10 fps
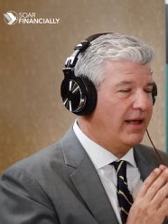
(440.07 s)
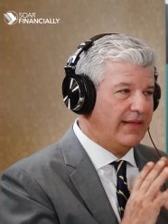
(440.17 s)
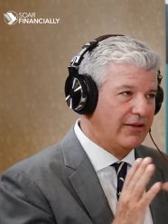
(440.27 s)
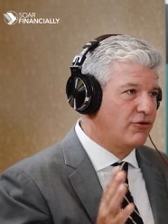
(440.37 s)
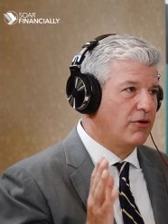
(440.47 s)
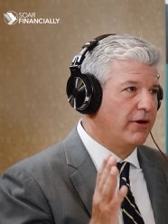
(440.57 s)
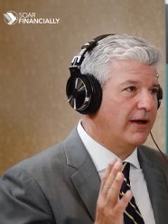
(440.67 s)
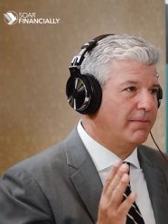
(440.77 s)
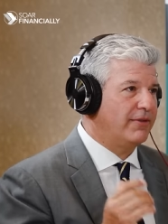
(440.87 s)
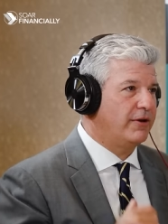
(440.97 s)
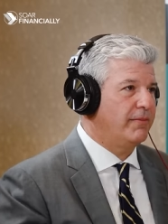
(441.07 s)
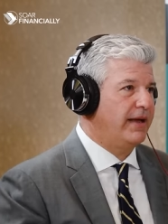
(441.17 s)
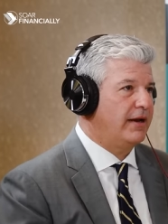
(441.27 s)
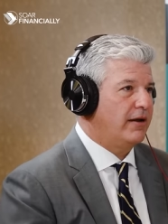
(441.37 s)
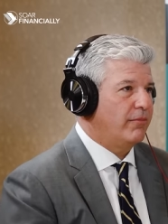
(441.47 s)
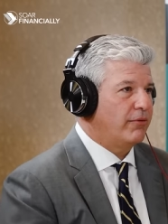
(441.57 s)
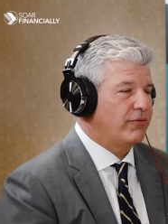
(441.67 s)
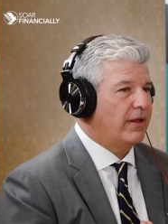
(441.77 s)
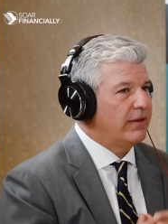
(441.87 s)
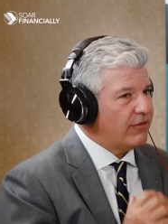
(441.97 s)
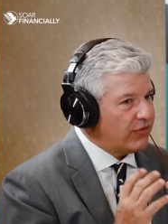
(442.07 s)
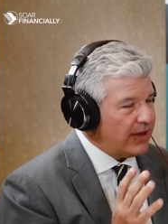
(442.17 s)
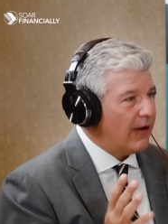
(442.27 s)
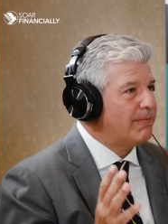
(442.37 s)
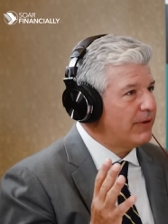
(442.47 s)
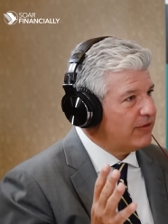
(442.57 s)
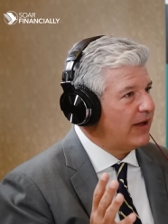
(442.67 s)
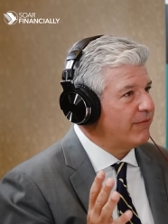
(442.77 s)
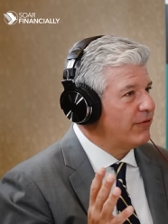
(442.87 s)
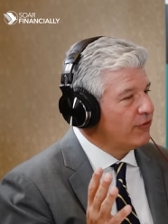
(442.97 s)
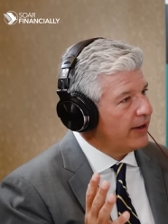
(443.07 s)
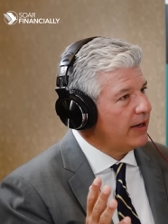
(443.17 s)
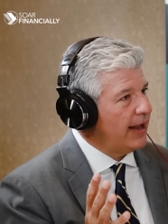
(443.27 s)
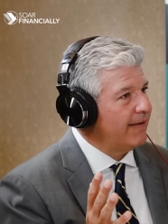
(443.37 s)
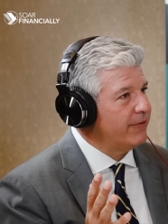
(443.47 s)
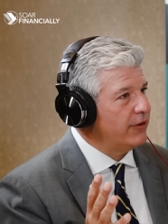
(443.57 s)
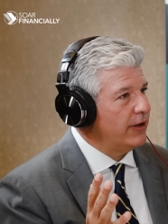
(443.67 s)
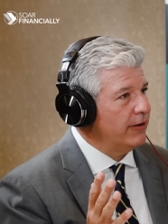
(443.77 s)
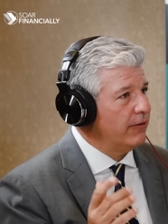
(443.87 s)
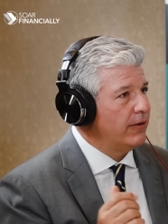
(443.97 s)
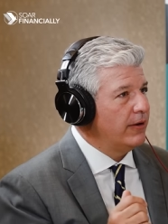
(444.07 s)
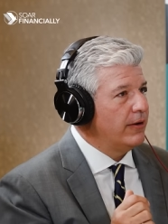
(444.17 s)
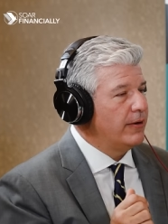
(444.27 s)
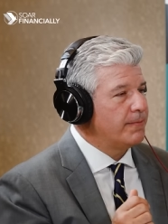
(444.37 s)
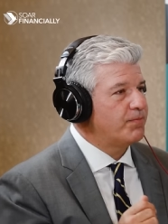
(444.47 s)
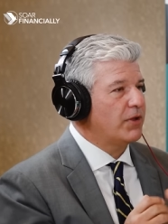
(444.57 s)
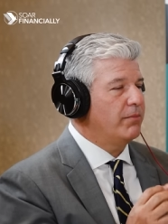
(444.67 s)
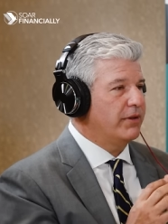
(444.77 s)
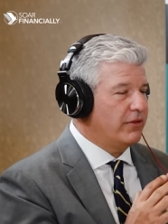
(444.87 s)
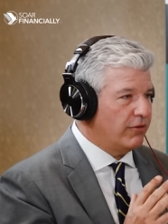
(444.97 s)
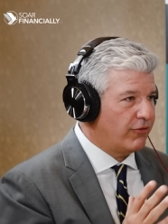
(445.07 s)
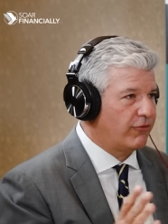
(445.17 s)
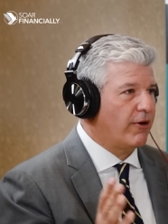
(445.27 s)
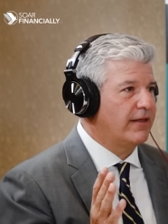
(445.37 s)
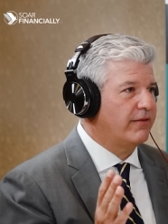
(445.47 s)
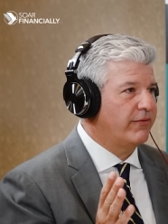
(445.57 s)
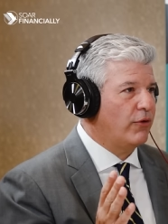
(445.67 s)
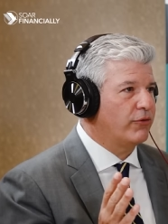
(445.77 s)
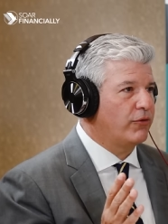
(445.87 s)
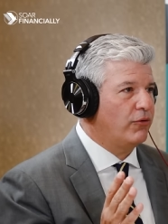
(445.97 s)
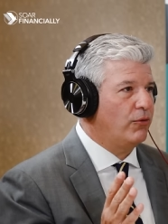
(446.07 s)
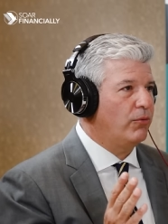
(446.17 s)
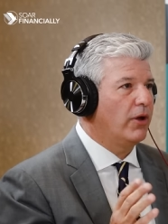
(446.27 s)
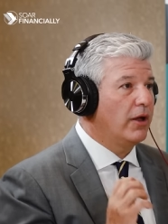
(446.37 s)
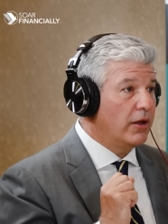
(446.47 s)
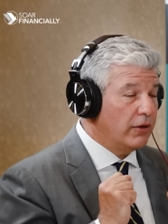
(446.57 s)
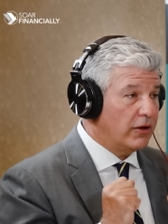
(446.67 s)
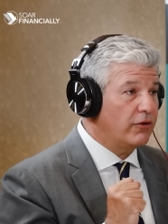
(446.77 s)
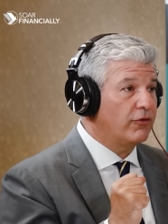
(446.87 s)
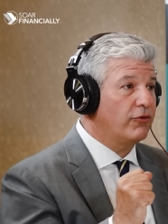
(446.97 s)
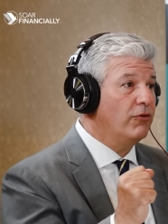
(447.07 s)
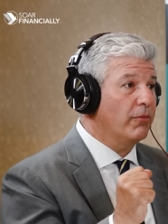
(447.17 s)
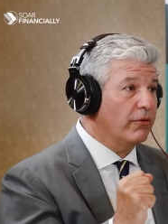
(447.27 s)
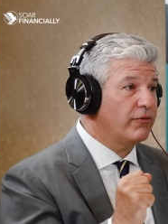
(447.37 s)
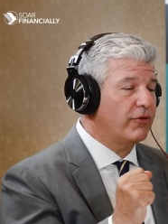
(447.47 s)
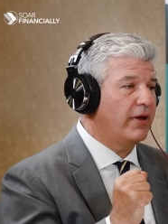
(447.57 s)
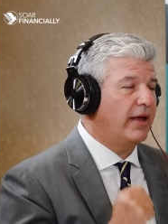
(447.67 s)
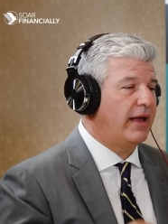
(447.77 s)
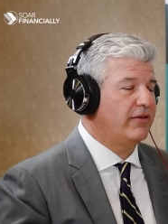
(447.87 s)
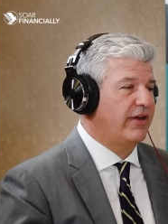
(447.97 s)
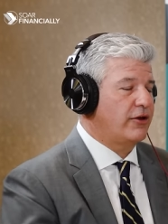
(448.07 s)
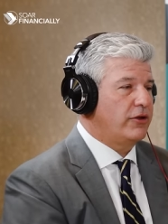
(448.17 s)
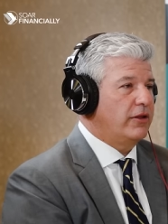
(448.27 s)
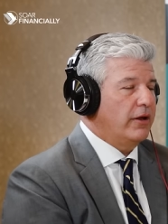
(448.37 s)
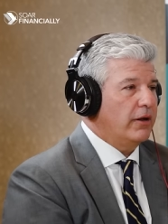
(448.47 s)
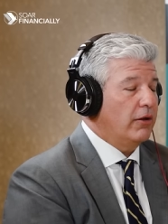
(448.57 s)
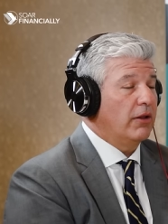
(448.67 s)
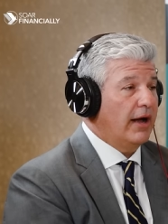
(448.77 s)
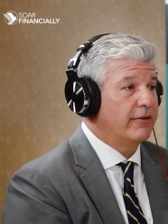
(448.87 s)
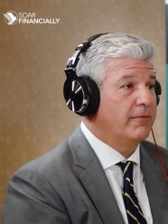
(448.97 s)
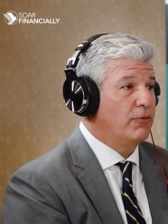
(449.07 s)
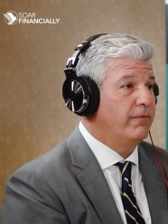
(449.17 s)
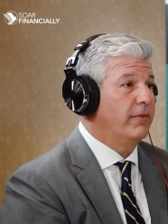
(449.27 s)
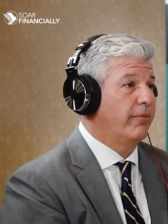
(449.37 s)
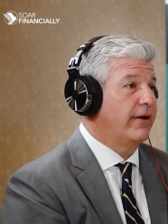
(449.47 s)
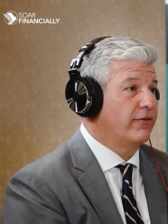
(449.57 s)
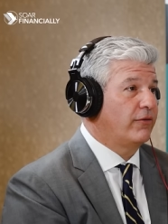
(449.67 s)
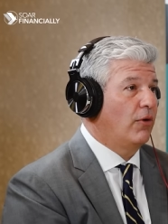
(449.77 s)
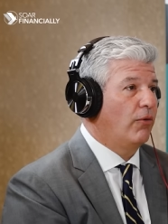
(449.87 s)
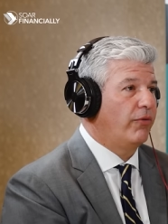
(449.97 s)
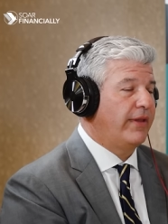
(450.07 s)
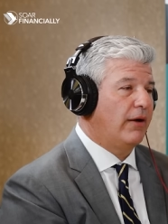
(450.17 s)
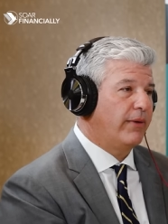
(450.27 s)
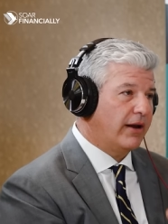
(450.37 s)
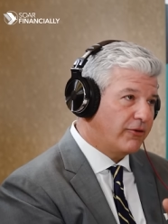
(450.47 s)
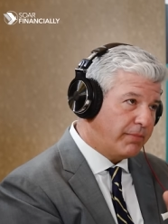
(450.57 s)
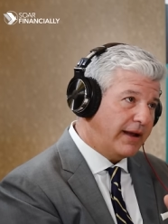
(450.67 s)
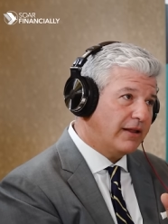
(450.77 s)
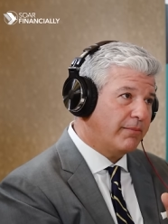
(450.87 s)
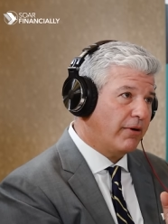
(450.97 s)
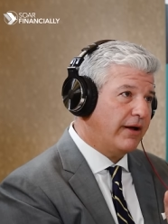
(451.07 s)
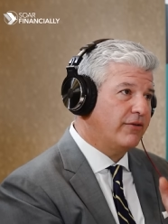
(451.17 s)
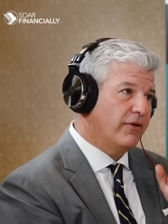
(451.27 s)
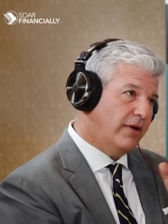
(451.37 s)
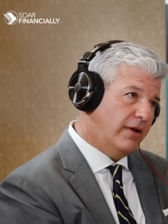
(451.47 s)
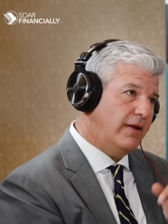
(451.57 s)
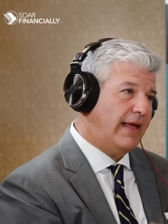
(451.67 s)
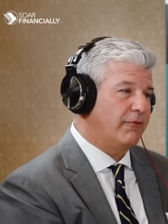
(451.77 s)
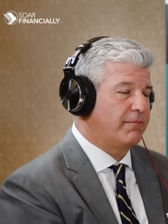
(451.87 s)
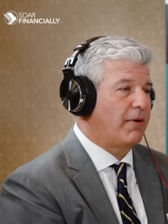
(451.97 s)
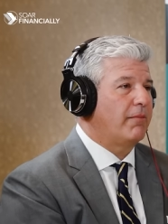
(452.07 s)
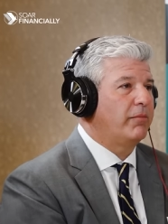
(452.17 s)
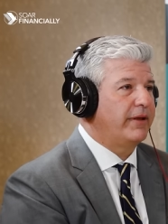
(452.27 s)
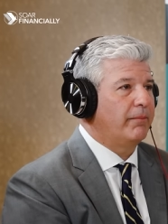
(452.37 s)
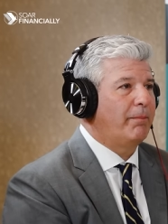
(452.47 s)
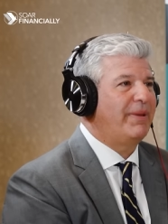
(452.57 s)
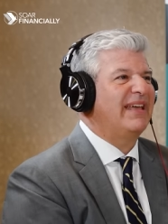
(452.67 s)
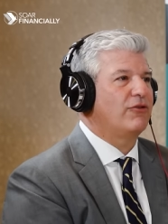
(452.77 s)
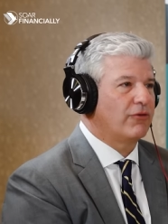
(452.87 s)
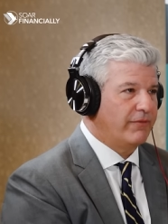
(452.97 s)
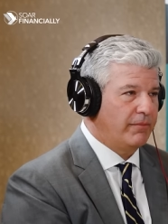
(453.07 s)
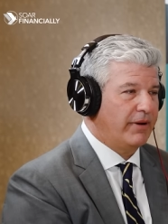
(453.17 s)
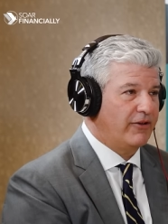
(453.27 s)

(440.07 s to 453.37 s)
And that's showing up in the demand numbers. Now, let's see how it plays out for the second half of the year. But the strength of those two consumers has actually done a lot to move the price of gold. Now, we had a spike in the price. That was probably a bit driven